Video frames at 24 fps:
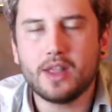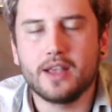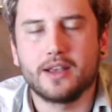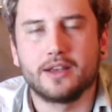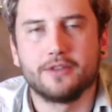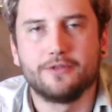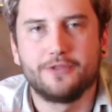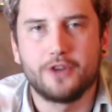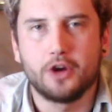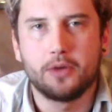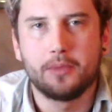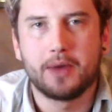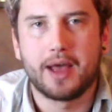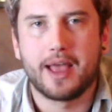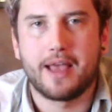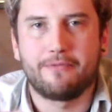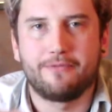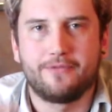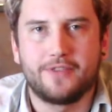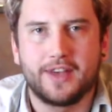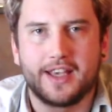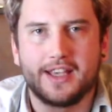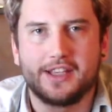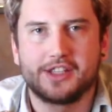I can feel my
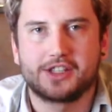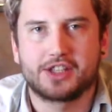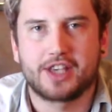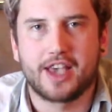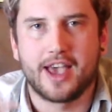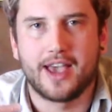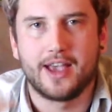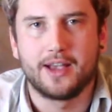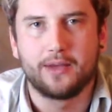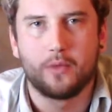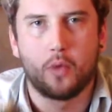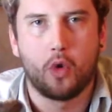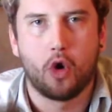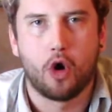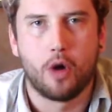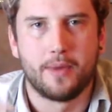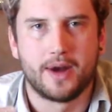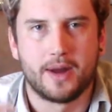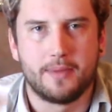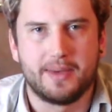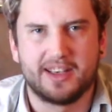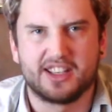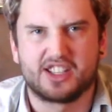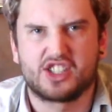face getting warm
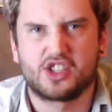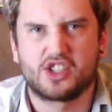and a bit